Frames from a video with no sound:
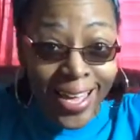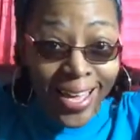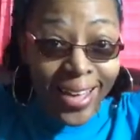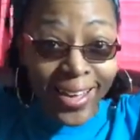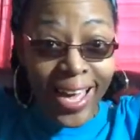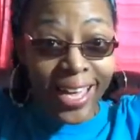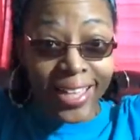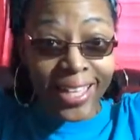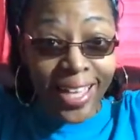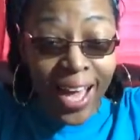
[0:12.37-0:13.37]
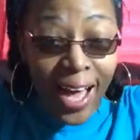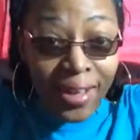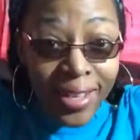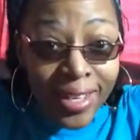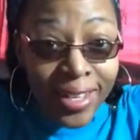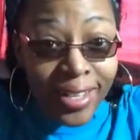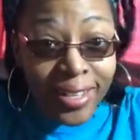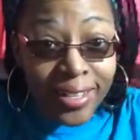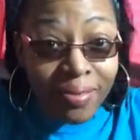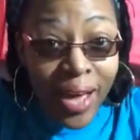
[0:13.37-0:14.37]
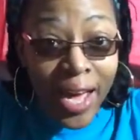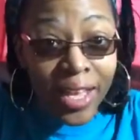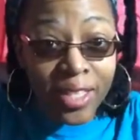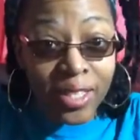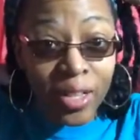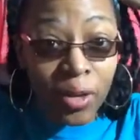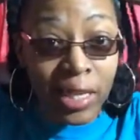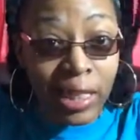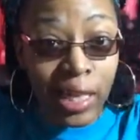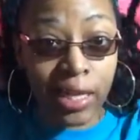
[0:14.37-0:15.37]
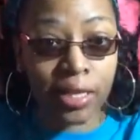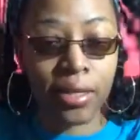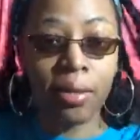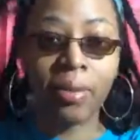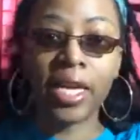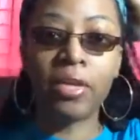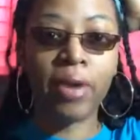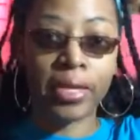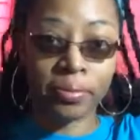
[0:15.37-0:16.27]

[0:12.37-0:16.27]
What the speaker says: Okay, my hair looks so ugh. But anyway,